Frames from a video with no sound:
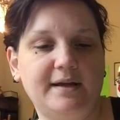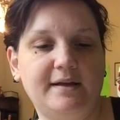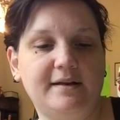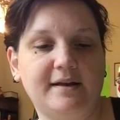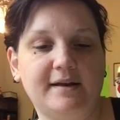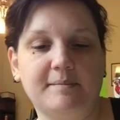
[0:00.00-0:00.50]

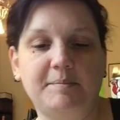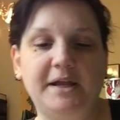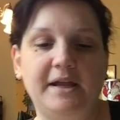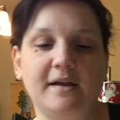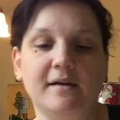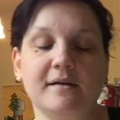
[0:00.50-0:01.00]
and like a
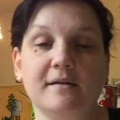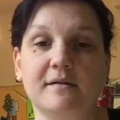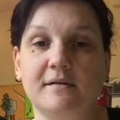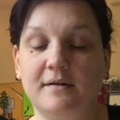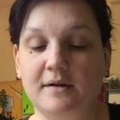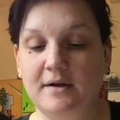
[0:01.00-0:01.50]
pink.
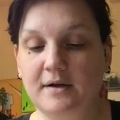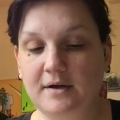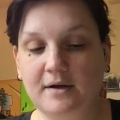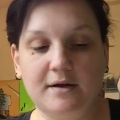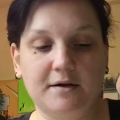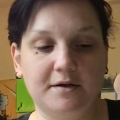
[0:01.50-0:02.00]

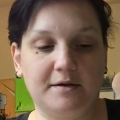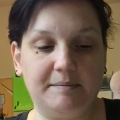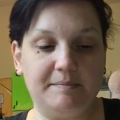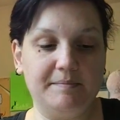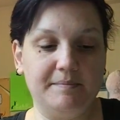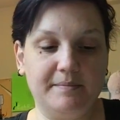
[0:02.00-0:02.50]

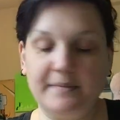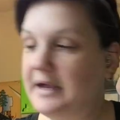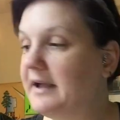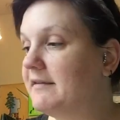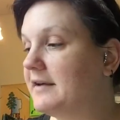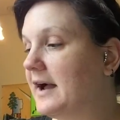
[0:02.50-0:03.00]

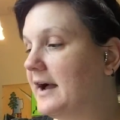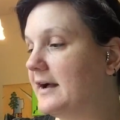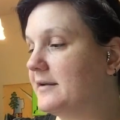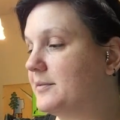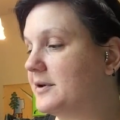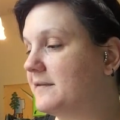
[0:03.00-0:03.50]
I
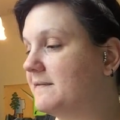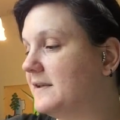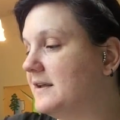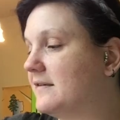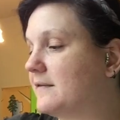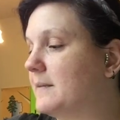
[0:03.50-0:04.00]
had one of
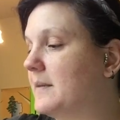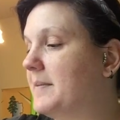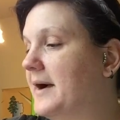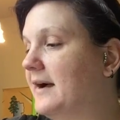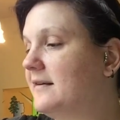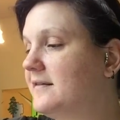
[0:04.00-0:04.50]
these from the
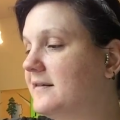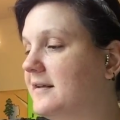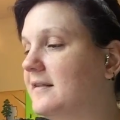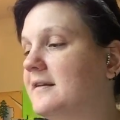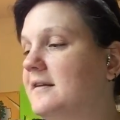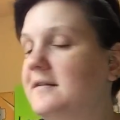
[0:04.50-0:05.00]
past,
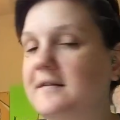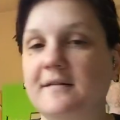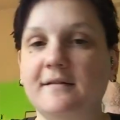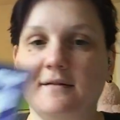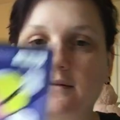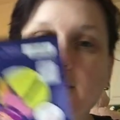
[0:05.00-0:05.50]
like
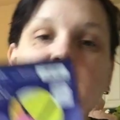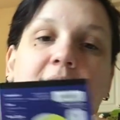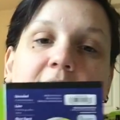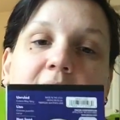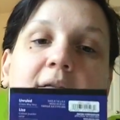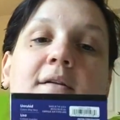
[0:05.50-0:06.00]
this,
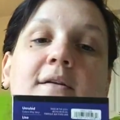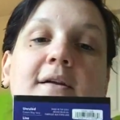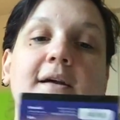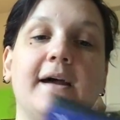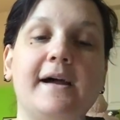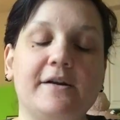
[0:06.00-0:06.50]

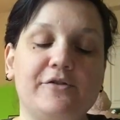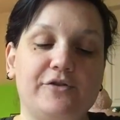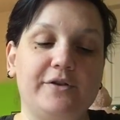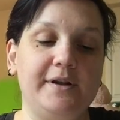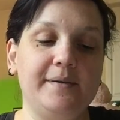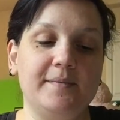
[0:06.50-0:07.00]

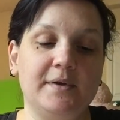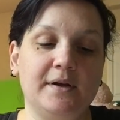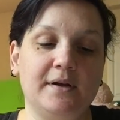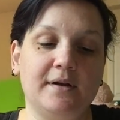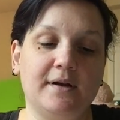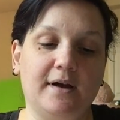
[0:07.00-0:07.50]
actually.
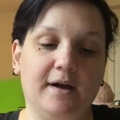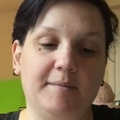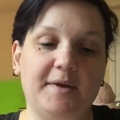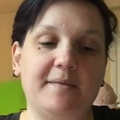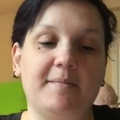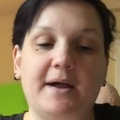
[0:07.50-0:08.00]

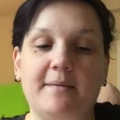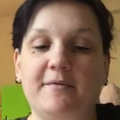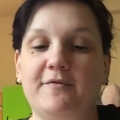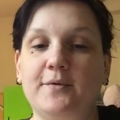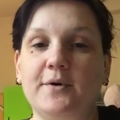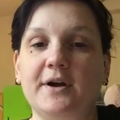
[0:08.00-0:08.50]
I bought
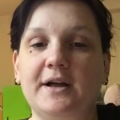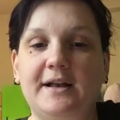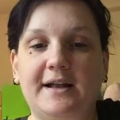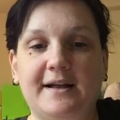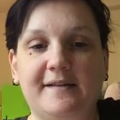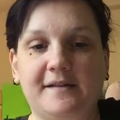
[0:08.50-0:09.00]
before,
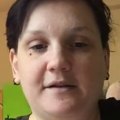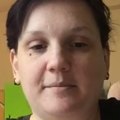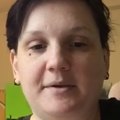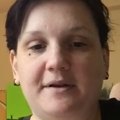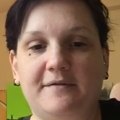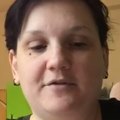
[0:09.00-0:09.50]
and it has a little
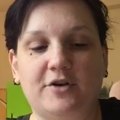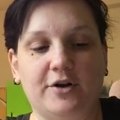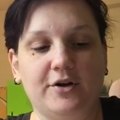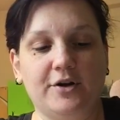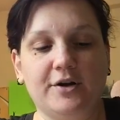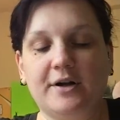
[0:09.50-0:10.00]
bit of
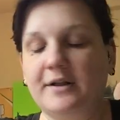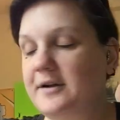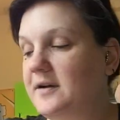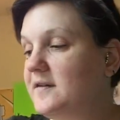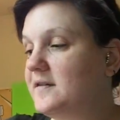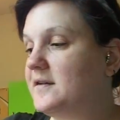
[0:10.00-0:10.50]
darker
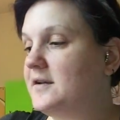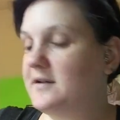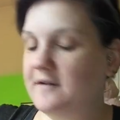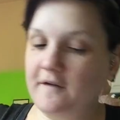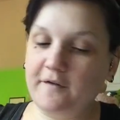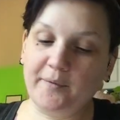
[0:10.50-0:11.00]
colors.
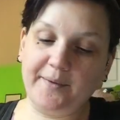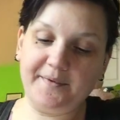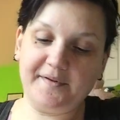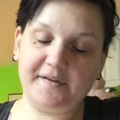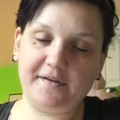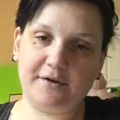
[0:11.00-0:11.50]
So this one
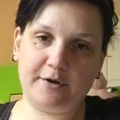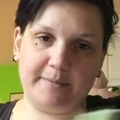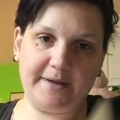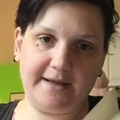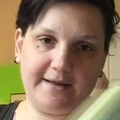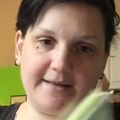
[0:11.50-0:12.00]
was a little
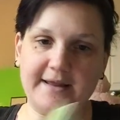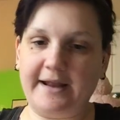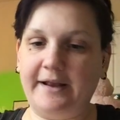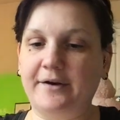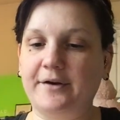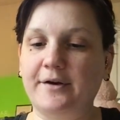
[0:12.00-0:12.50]
bit
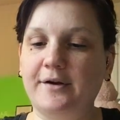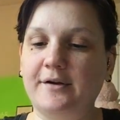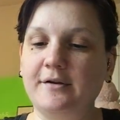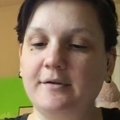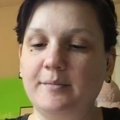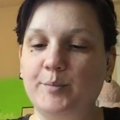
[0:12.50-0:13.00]

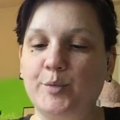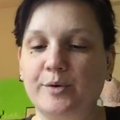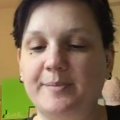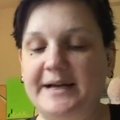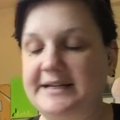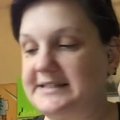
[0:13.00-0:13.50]
lighter,
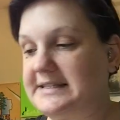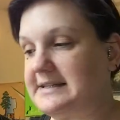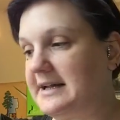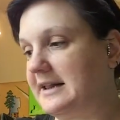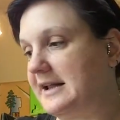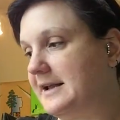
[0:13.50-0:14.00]
more
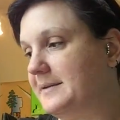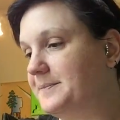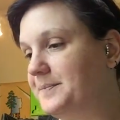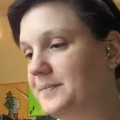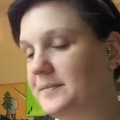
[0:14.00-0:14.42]
pastel-y.